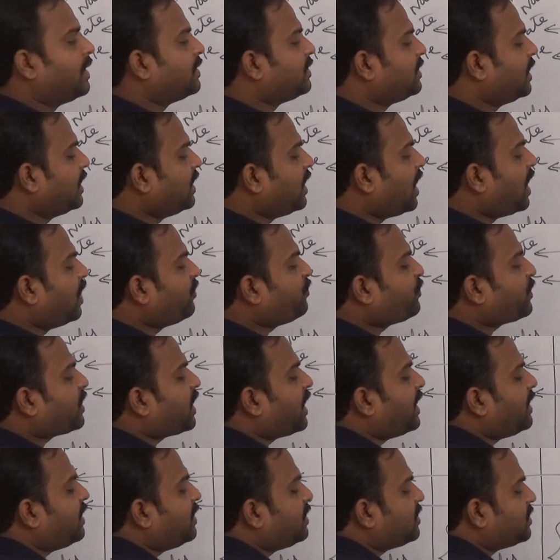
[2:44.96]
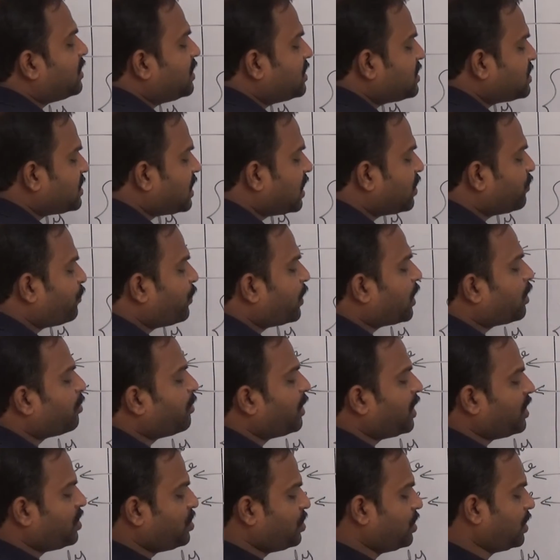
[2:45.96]
Then after writing this
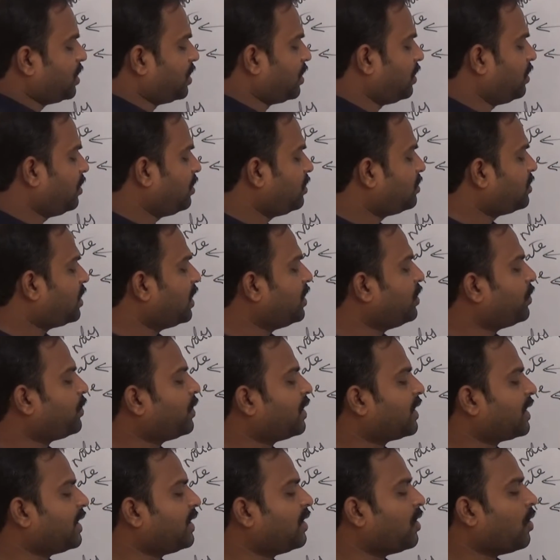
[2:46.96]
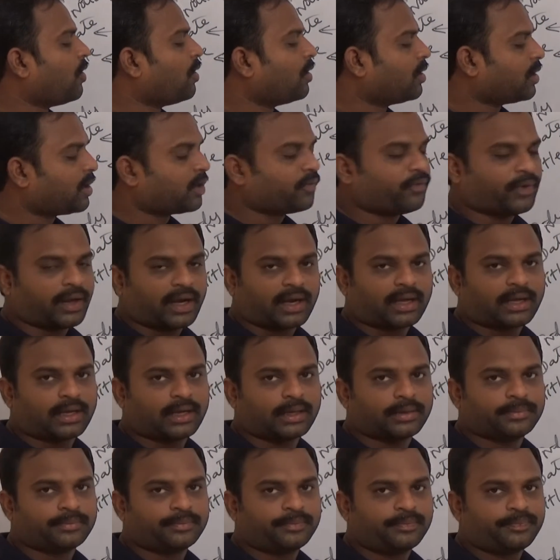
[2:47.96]
information, then you can write all are
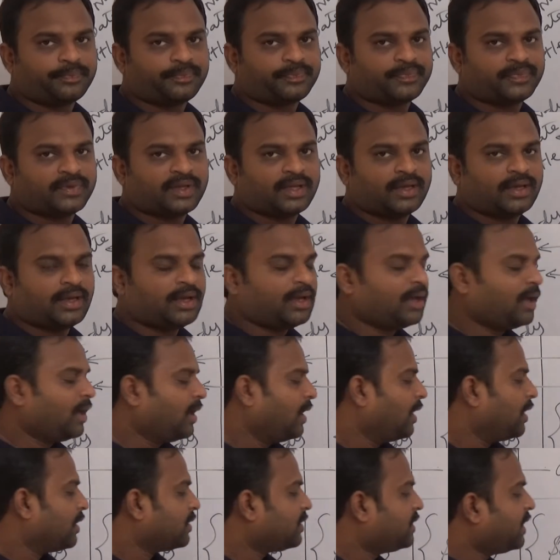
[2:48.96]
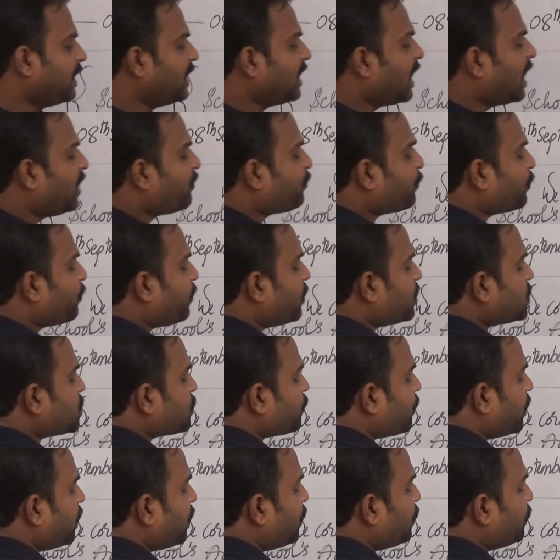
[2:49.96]
welcome. Then afterwards
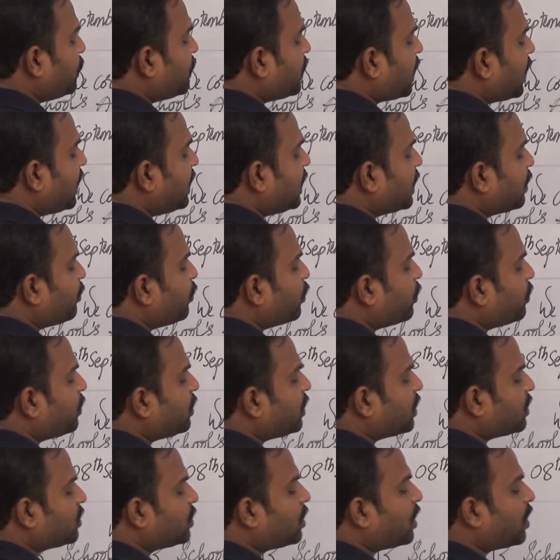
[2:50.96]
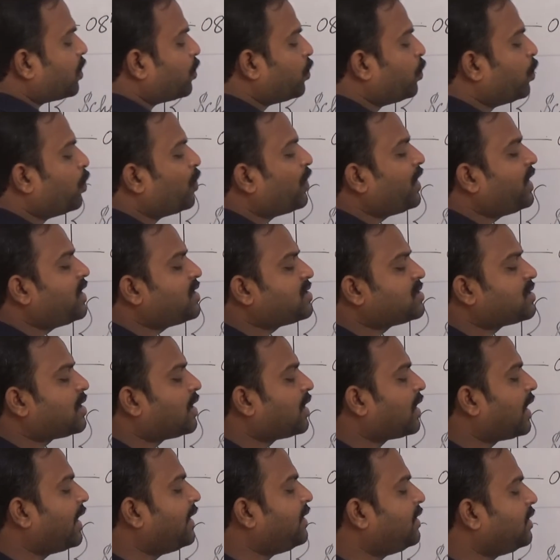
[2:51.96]
we need to write about who is
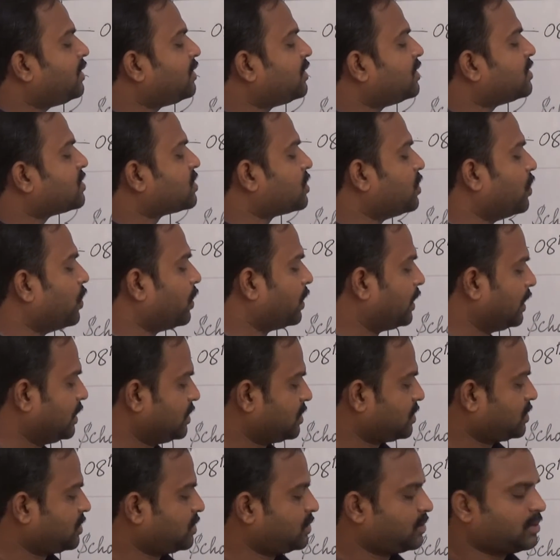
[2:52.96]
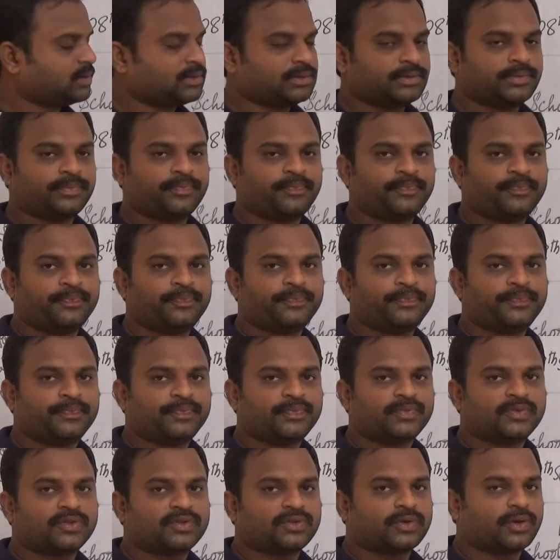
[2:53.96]
writing this notice.
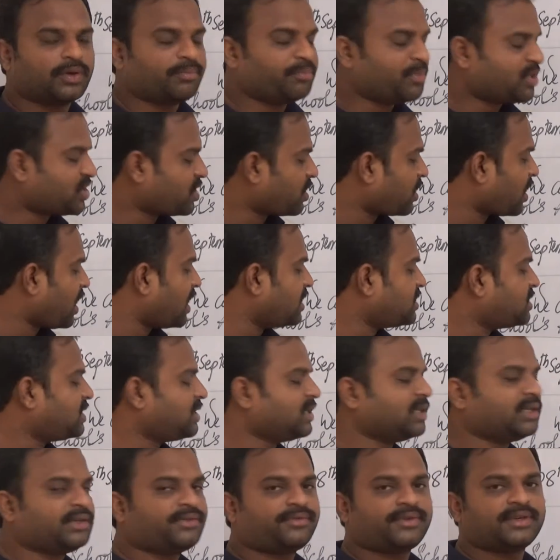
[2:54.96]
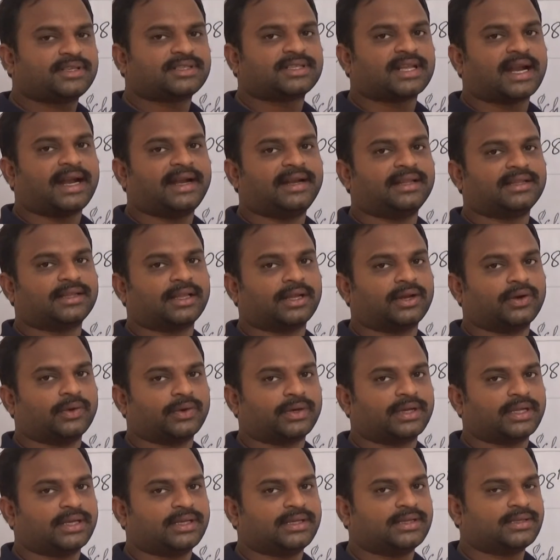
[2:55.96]
So Mr. Rajiv is writing the
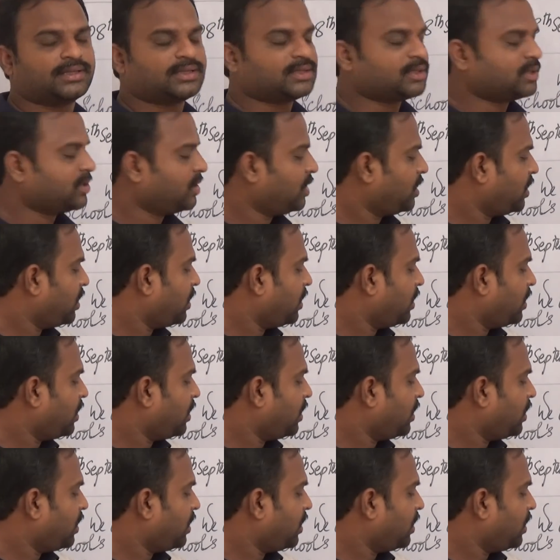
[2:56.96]
notice.